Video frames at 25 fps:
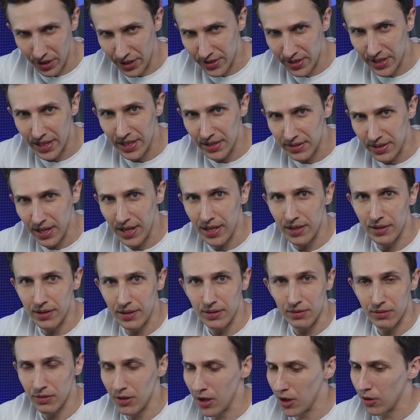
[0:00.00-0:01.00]
to say is I
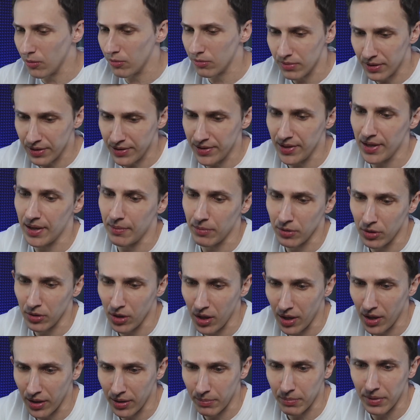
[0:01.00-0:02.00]
know a damn
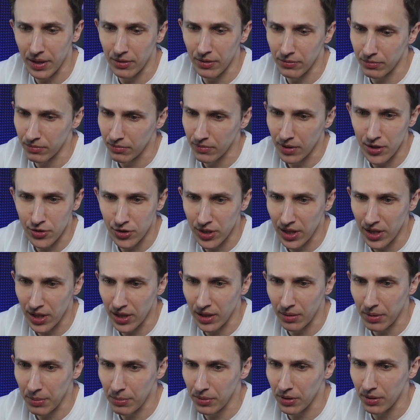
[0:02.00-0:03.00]
lot about educating
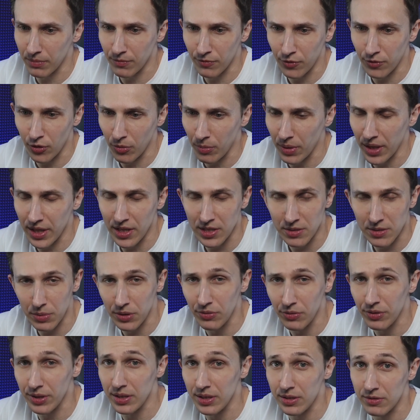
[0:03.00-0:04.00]
people, and from my
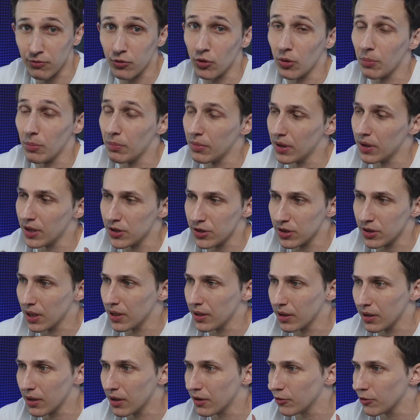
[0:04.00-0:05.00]
experience from
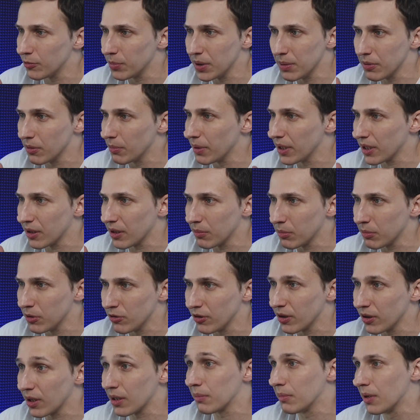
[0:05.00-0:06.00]
educating other people making
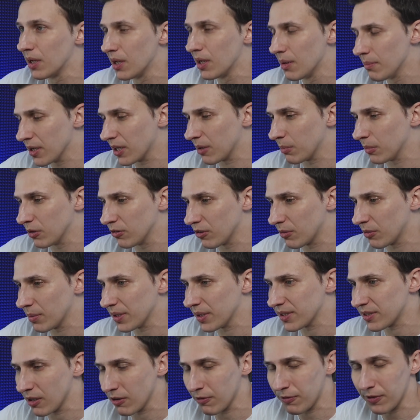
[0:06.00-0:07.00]
music and making music
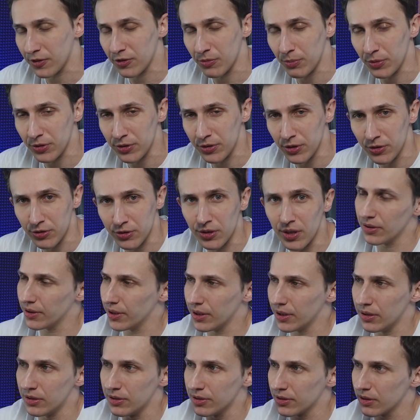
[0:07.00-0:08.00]
myself as a producer,
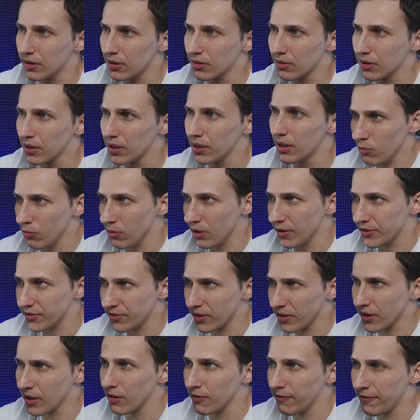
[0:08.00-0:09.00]
there is only a
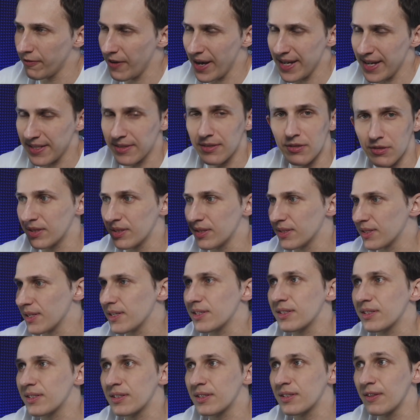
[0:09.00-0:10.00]
single fastest.
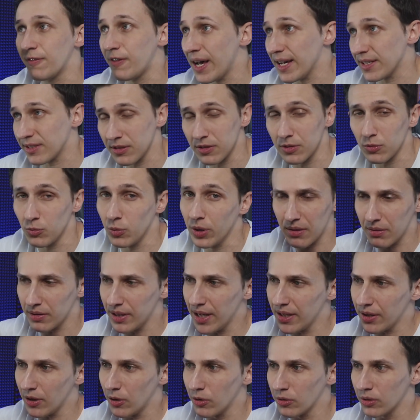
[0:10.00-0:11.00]
It's the fastest way,
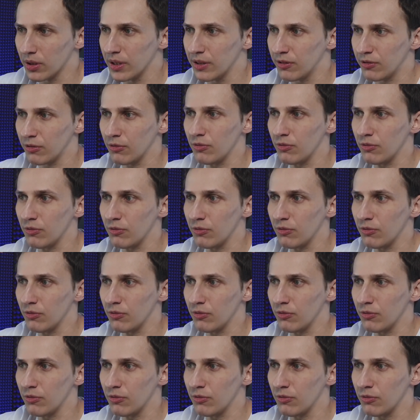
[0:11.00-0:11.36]
not only to